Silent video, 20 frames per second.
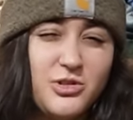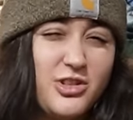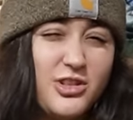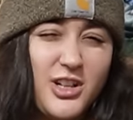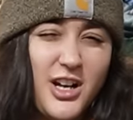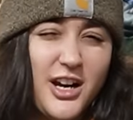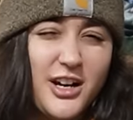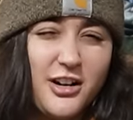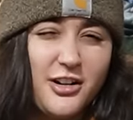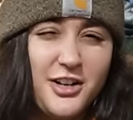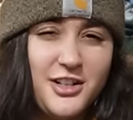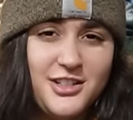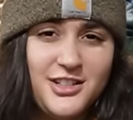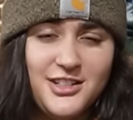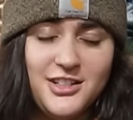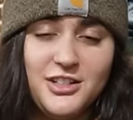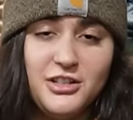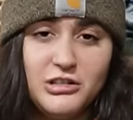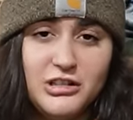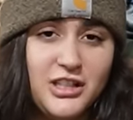which is kind of
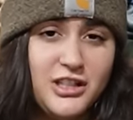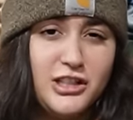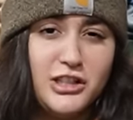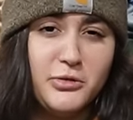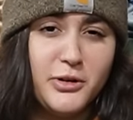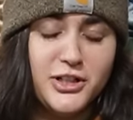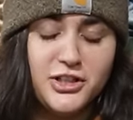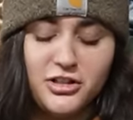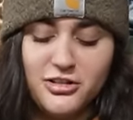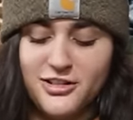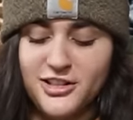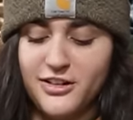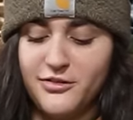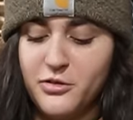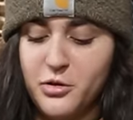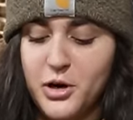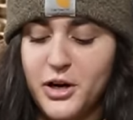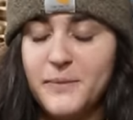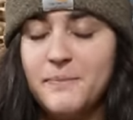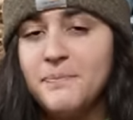crazy. You see the sweatshirts
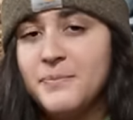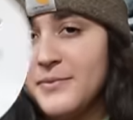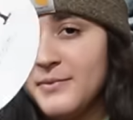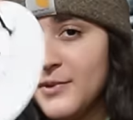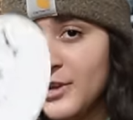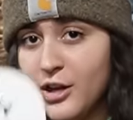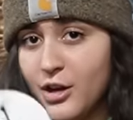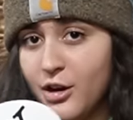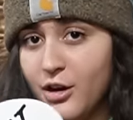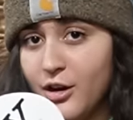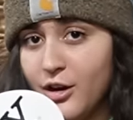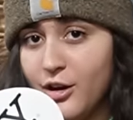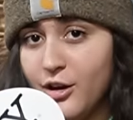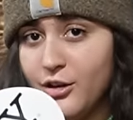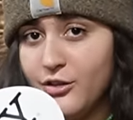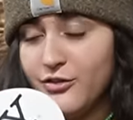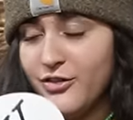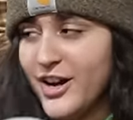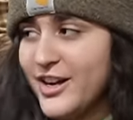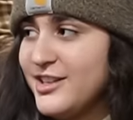everywhere.
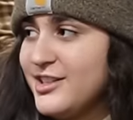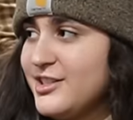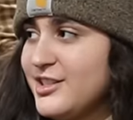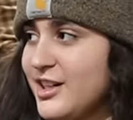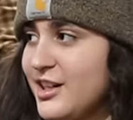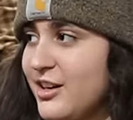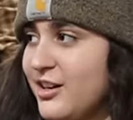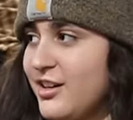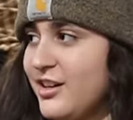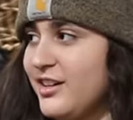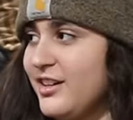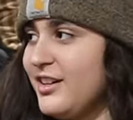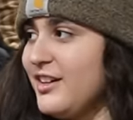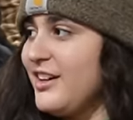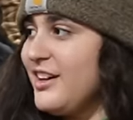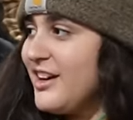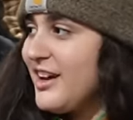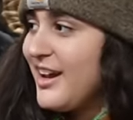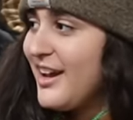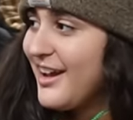Couldn't find a sticker.
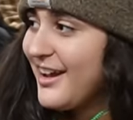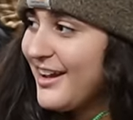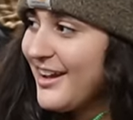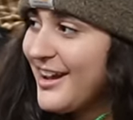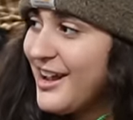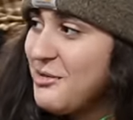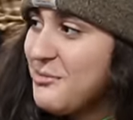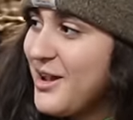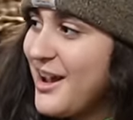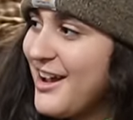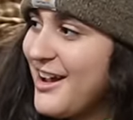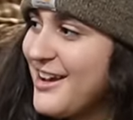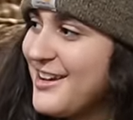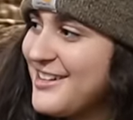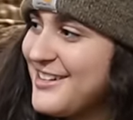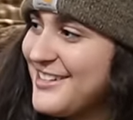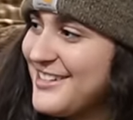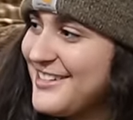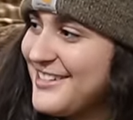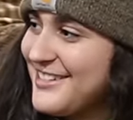Hey
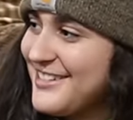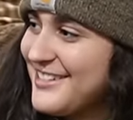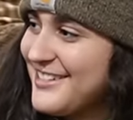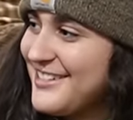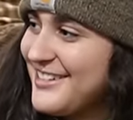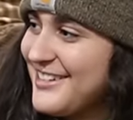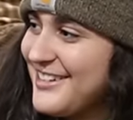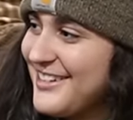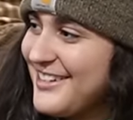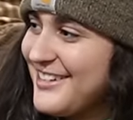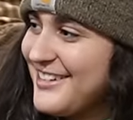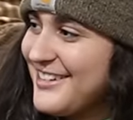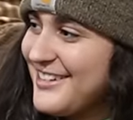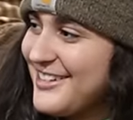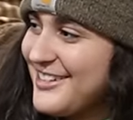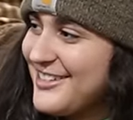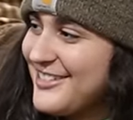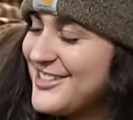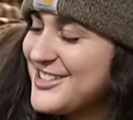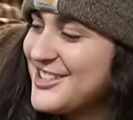man,
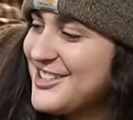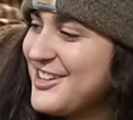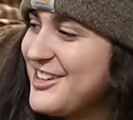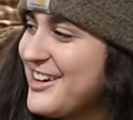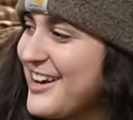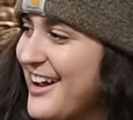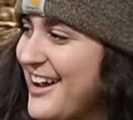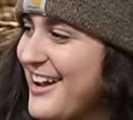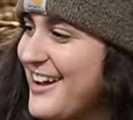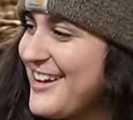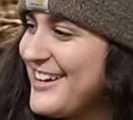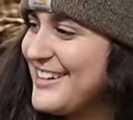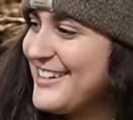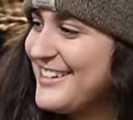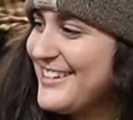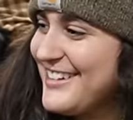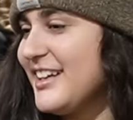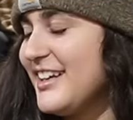what's going on?